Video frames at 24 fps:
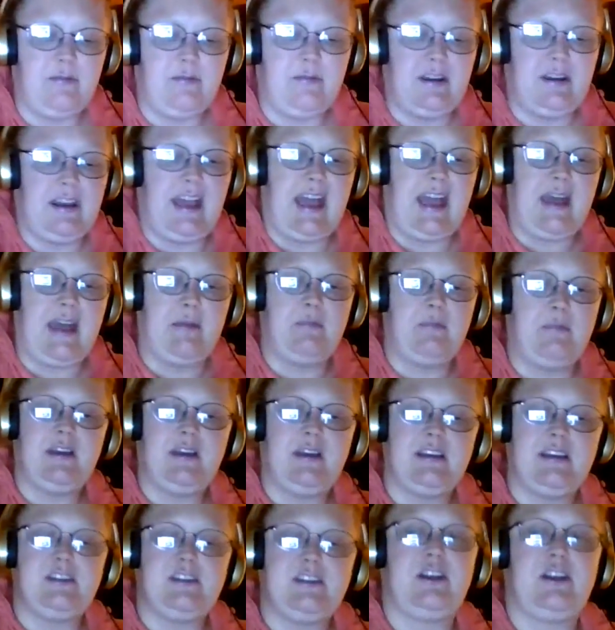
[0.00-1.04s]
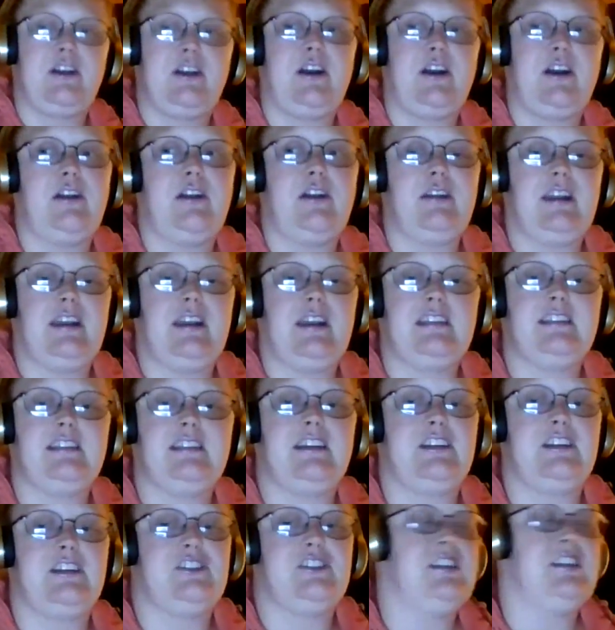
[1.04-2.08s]
when M does her card readings,
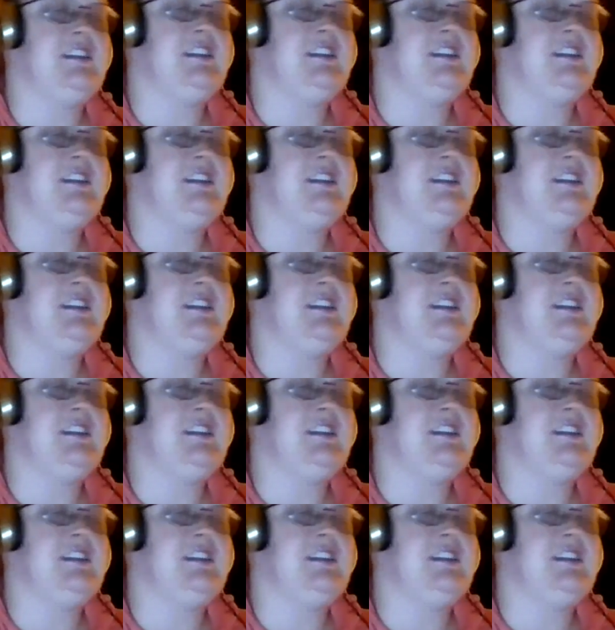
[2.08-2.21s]
because she's